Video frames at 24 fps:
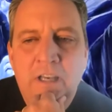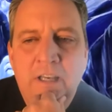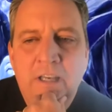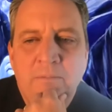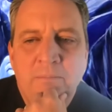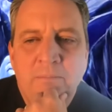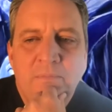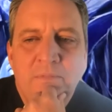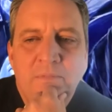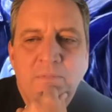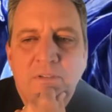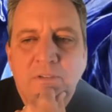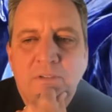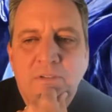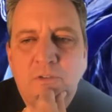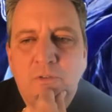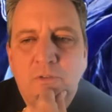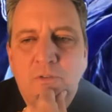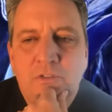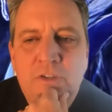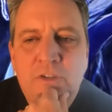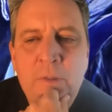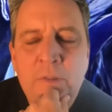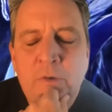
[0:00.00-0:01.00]
I,
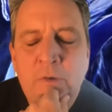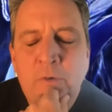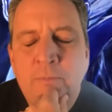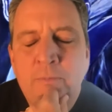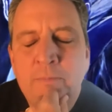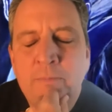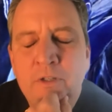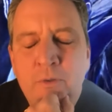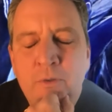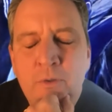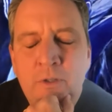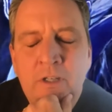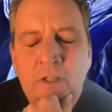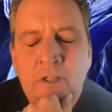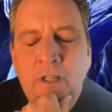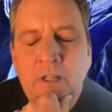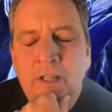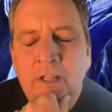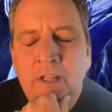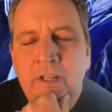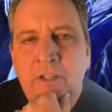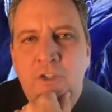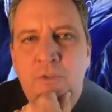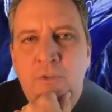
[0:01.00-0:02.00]
something we've been doing a
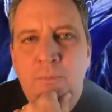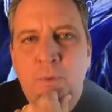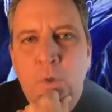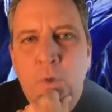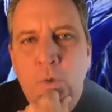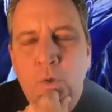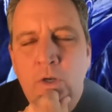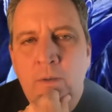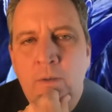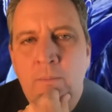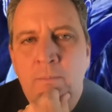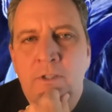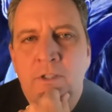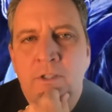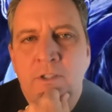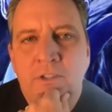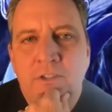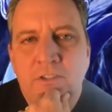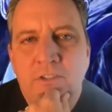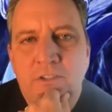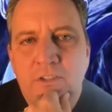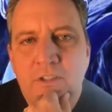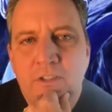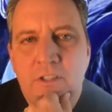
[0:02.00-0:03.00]
lot in this program
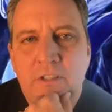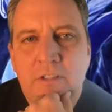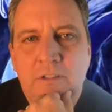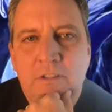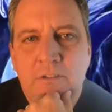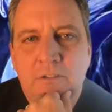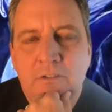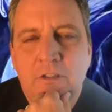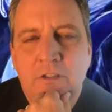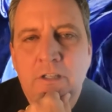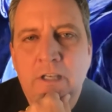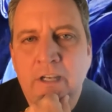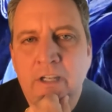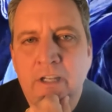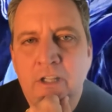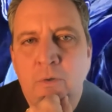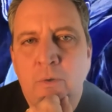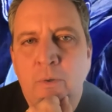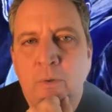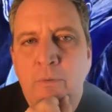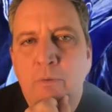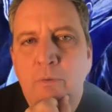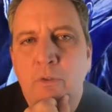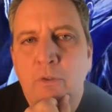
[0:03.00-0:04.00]
is kind of
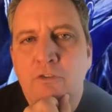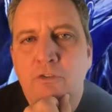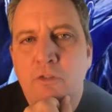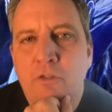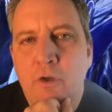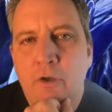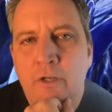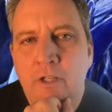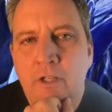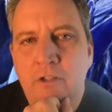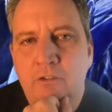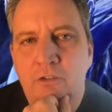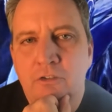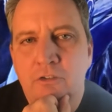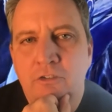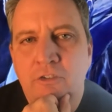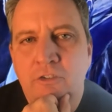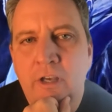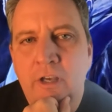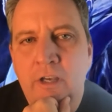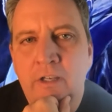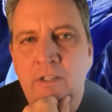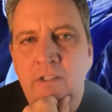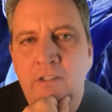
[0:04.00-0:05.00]
going through this thought
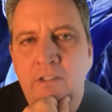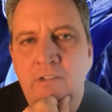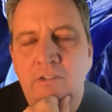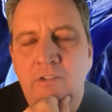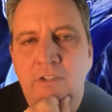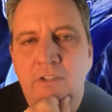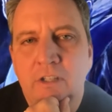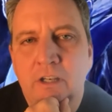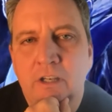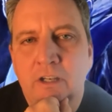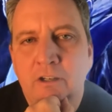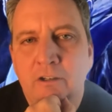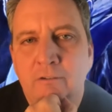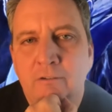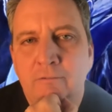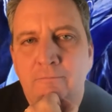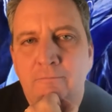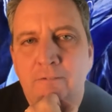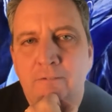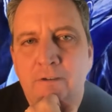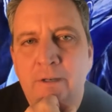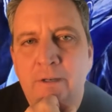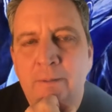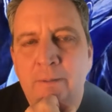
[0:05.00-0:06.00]
exercise
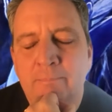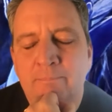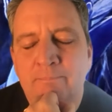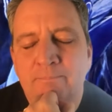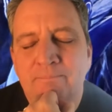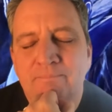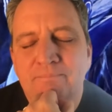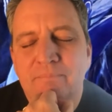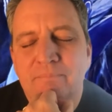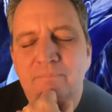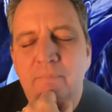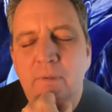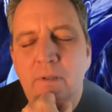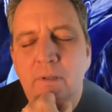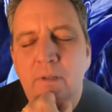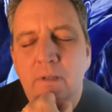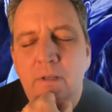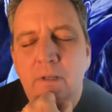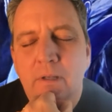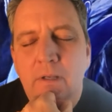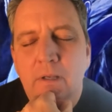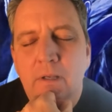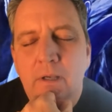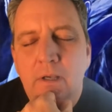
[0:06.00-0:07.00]
of, um,
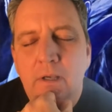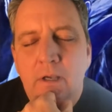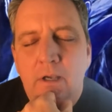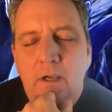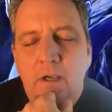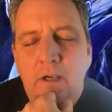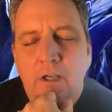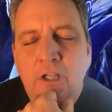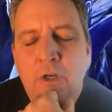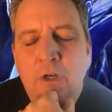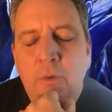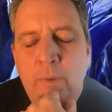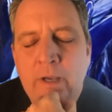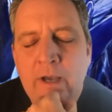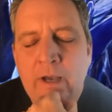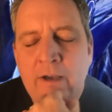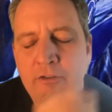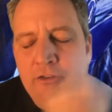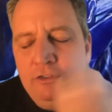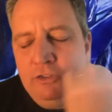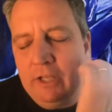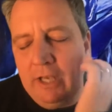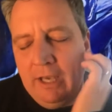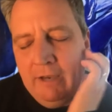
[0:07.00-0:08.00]
you know, we
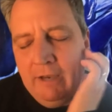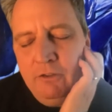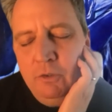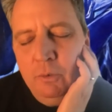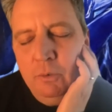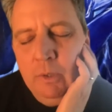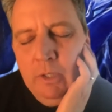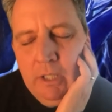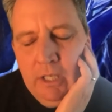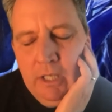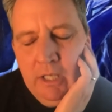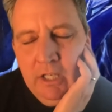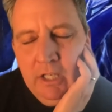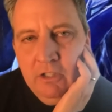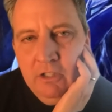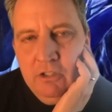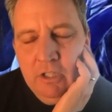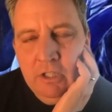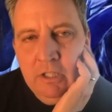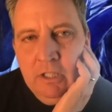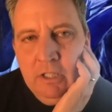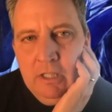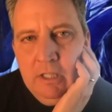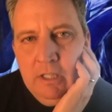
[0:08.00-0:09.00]
obviously have to
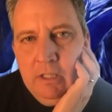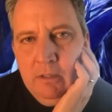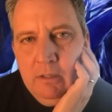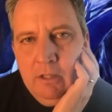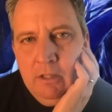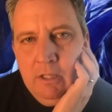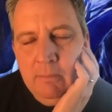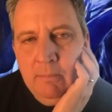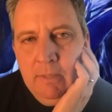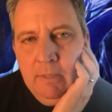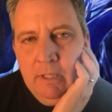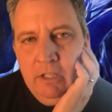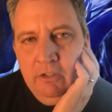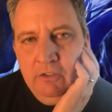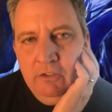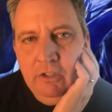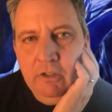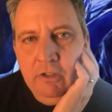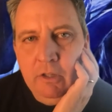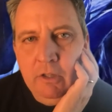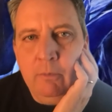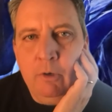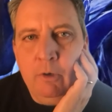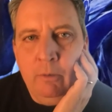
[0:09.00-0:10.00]
engage in the, the
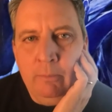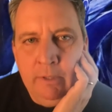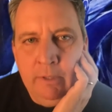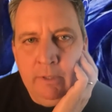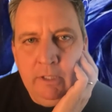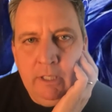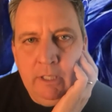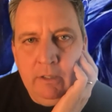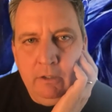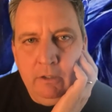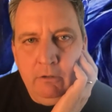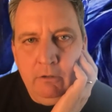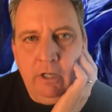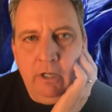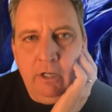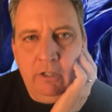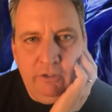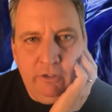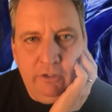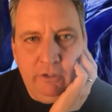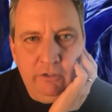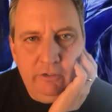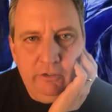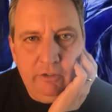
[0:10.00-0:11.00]
immediacy of the moment and the
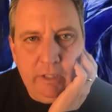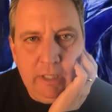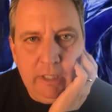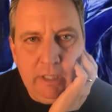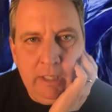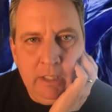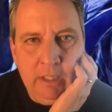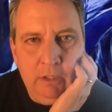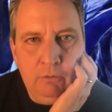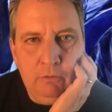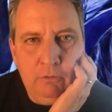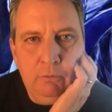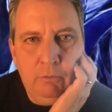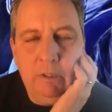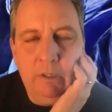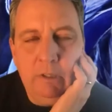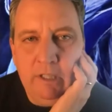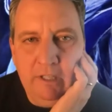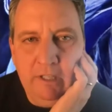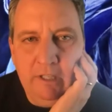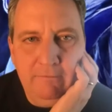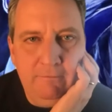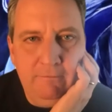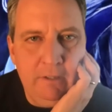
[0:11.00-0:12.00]
crisis and
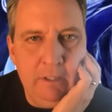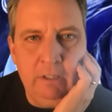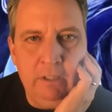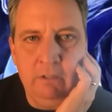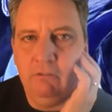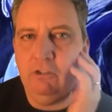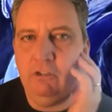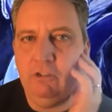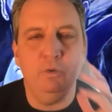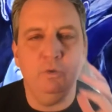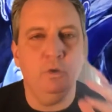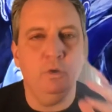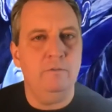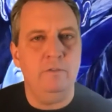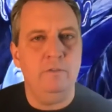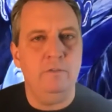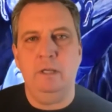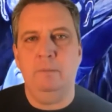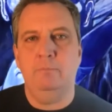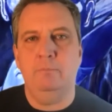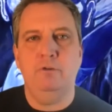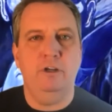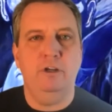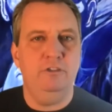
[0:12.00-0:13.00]
relief and just sort of
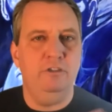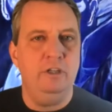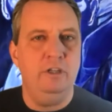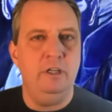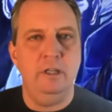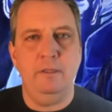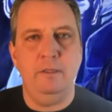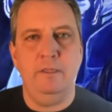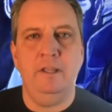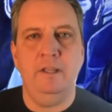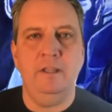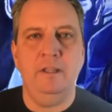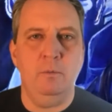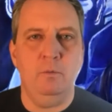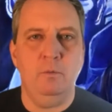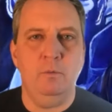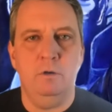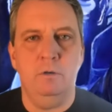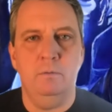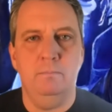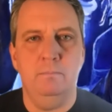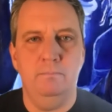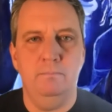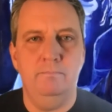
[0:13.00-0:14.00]
the unprecedented thing that
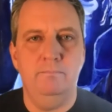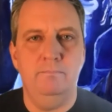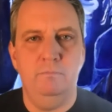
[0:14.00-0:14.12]
we're